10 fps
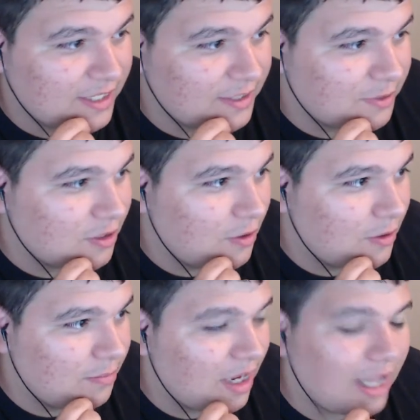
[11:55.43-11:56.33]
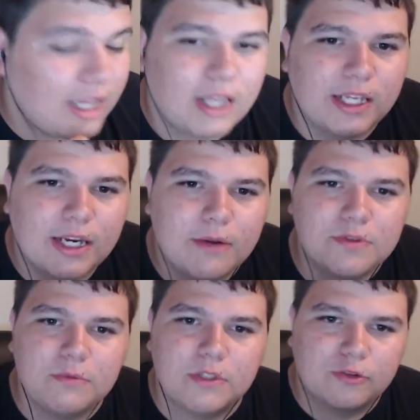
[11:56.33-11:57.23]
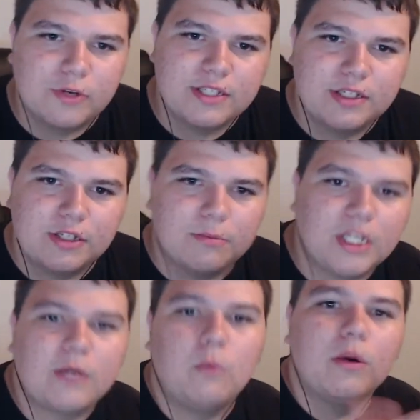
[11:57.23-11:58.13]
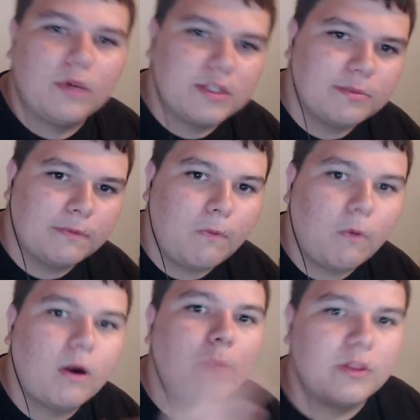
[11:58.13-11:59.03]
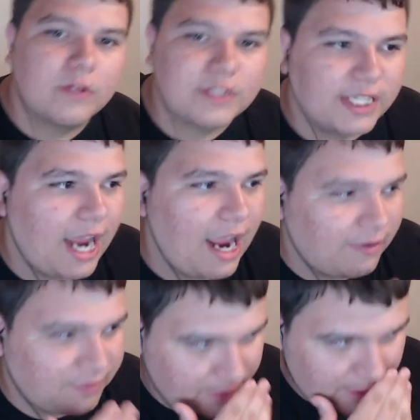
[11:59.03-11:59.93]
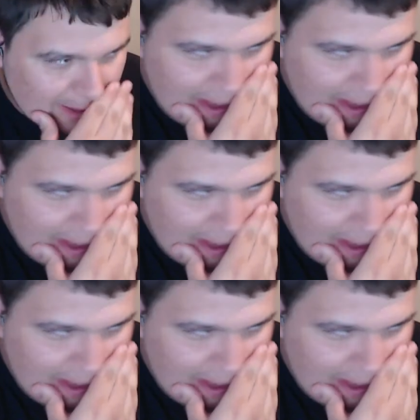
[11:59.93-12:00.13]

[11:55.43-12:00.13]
It was showing. I, I like how I was doing the transition, but like what it was before and what it looks like after.